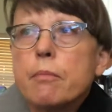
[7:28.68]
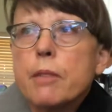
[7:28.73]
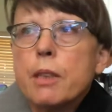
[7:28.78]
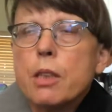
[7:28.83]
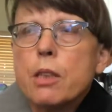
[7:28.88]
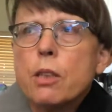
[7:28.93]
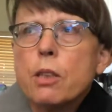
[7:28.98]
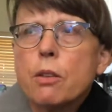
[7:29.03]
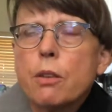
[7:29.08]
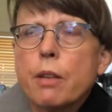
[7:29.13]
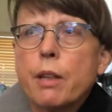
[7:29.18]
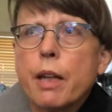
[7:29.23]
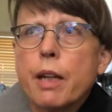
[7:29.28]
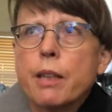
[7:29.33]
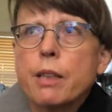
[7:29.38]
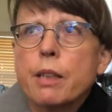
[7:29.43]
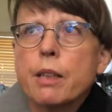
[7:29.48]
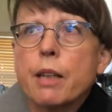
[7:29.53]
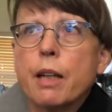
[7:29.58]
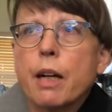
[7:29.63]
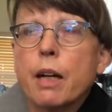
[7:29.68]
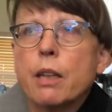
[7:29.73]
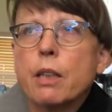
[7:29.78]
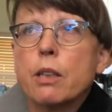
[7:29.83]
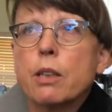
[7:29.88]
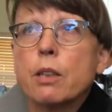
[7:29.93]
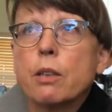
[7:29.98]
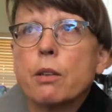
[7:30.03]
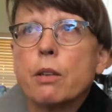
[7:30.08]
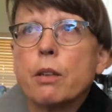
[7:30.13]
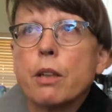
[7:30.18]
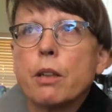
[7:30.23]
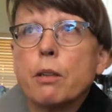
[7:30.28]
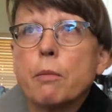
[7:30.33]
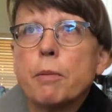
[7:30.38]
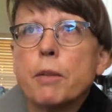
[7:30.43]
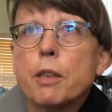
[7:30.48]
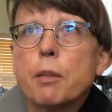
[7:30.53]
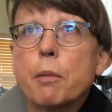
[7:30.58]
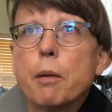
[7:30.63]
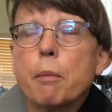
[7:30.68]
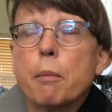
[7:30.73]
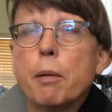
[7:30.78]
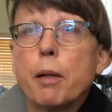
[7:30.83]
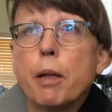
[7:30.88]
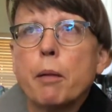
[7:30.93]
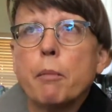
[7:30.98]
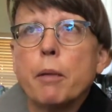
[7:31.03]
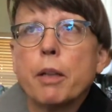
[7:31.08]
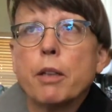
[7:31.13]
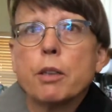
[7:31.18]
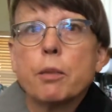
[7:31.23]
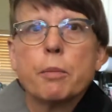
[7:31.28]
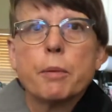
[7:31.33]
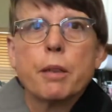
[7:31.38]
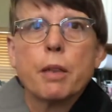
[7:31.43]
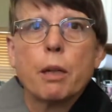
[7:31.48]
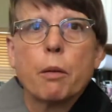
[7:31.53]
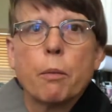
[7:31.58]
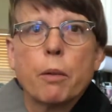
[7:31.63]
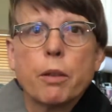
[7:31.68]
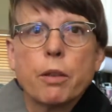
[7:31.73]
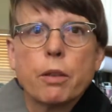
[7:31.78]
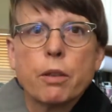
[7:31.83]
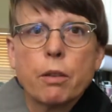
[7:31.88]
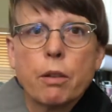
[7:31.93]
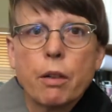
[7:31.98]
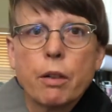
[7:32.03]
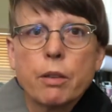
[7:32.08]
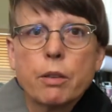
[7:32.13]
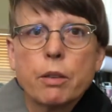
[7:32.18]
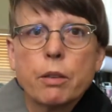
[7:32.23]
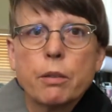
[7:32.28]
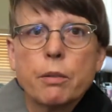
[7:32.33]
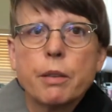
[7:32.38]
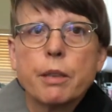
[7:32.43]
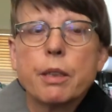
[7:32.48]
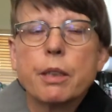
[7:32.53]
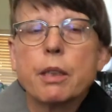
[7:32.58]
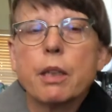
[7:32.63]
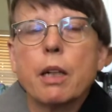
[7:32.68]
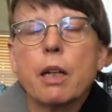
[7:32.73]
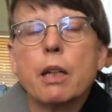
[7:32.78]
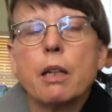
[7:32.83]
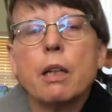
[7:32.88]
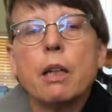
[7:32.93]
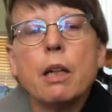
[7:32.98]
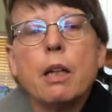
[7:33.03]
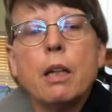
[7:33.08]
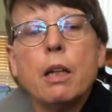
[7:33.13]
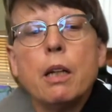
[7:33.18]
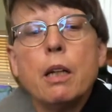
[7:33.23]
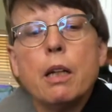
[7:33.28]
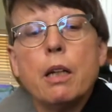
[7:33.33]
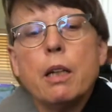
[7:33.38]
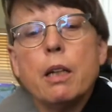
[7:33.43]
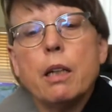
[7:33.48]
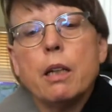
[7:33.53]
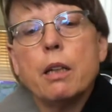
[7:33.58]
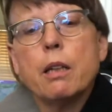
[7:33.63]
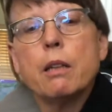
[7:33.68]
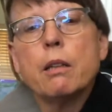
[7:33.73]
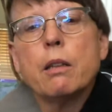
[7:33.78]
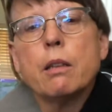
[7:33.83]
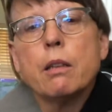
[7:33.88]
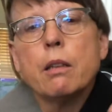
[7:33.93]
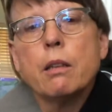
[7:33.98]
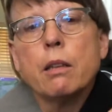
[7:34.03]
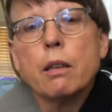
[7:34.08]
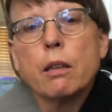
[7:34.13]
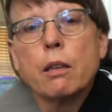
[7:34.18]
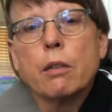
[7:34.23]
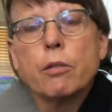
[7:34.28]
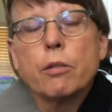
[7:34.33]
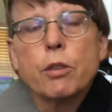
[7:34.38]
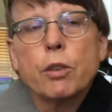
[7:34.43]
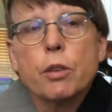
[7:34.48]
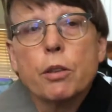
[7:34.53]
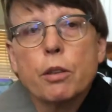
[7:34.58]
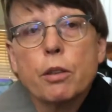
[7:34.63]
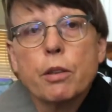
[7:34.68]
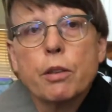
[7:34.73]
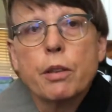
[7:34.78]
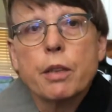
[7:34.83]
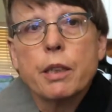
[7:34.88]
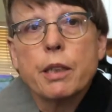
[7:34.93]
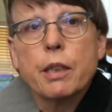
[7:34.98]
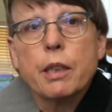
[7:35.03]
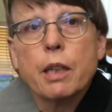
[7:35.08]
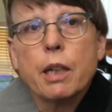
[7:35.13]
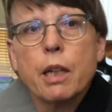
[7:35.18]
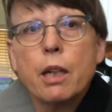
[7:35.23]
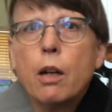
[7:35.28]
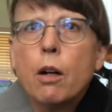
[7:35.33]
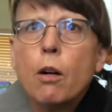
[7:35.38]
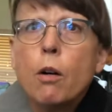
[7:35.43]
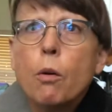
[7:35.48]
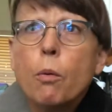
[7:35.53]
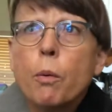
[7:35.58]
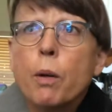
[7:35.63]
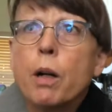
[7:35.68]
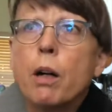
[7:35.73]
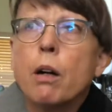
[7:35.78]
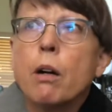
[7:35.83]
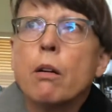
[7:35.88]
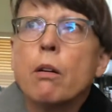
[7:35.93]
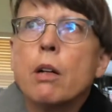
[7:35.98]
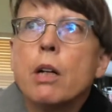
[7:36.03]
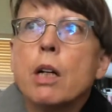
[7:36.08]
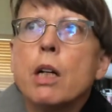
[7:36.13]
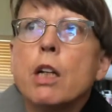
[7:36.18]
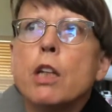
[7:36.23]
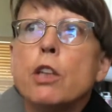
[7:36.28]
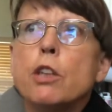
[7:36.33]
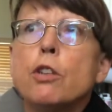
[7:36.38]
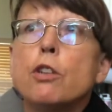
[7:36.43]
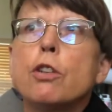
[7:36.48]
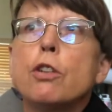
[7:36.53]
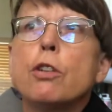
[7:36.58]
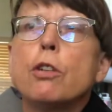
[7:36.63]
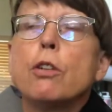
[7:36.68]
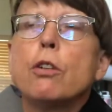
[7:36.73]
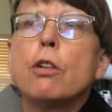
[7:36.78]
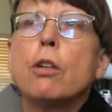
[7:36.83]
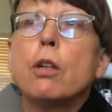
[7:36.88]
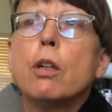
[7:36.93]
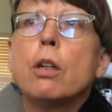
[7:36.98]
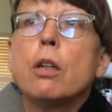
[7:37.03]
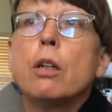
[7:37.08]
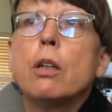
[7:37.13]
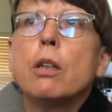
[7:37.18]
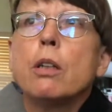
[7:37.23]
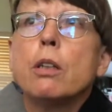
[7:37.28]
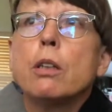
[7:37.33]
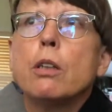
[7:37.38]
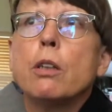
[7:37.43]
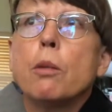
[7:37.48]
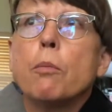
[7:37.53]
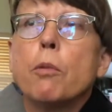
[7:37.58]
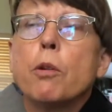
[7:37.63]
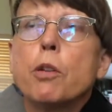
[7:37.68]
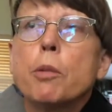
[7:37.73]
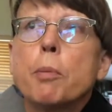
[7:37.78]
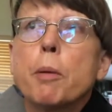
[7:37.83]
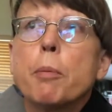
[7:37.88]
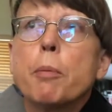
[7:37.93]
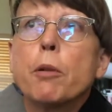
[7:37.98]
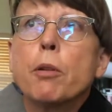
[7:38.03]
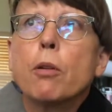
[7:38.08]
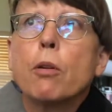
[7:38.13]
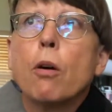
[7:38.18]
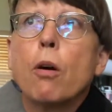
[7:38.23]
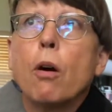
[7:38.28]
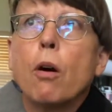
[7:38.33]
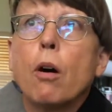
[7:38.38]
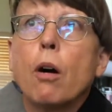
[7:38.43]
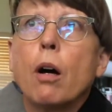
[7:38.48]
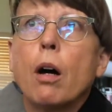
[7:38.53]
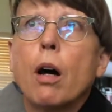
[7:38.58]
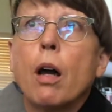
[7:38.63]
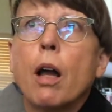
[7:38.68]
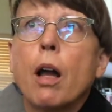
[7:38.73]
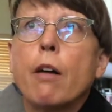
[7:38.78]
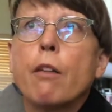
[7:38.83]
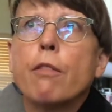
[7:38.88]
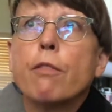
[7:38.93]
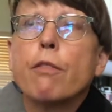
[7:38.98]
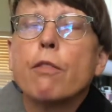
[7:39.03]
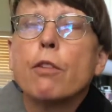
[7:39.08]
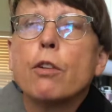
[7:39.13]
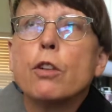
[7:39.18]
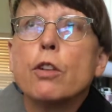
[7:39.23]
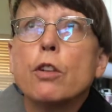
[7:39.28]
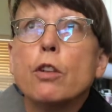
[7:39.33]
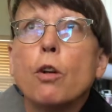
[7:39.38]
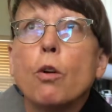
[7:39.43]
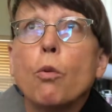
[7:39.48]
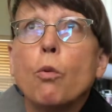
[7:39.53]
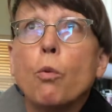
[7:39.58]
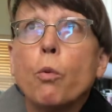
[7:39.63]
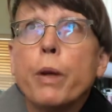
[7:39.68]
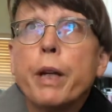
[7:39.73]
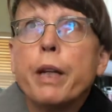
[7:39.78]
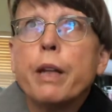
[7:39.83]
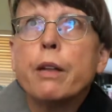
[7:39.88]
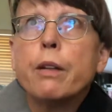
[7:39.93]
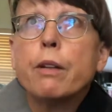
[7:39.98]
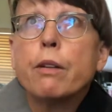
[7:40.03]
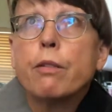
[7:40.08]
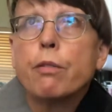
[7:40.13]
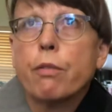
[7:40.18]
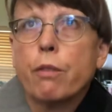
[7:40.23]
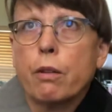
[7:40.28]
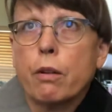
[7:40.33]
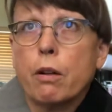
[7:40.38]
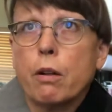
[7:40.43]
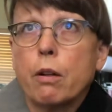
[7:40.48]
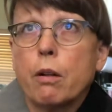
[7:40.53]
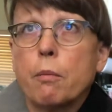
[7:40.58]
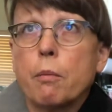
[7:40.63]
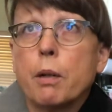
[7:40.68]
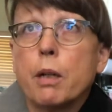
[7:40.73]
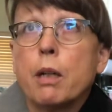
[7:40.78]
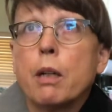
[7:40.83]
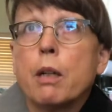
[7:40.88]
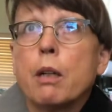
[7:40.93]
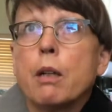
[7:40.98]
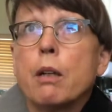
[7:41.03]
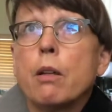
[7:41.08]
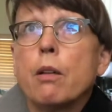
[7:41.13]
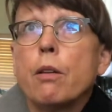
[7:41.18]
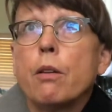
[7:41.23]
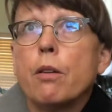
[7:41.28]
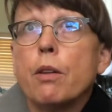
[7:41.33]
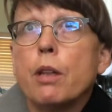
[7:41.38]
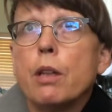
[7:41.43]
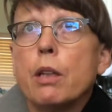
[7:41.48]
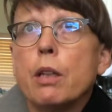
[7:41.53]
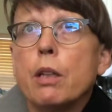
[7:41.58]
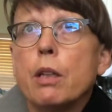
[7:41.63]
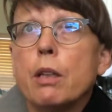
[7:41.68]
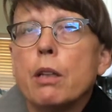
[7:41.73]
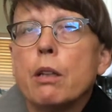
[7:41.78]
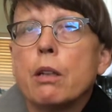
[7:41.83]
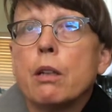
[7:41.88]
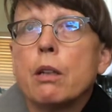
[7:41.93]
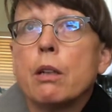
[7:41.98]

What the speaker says: So that's that. So the other piece about pain management that I wanted to talk to is that in the literature, they say, oh, well, you should, most people have weaned from the